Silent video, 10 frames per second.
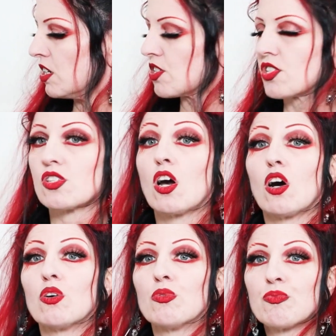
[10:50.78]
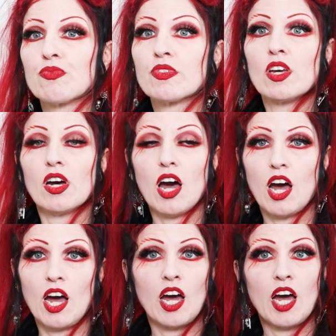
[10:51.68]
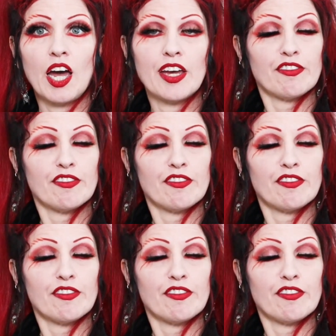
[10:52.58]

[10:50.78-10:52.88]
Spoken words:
So I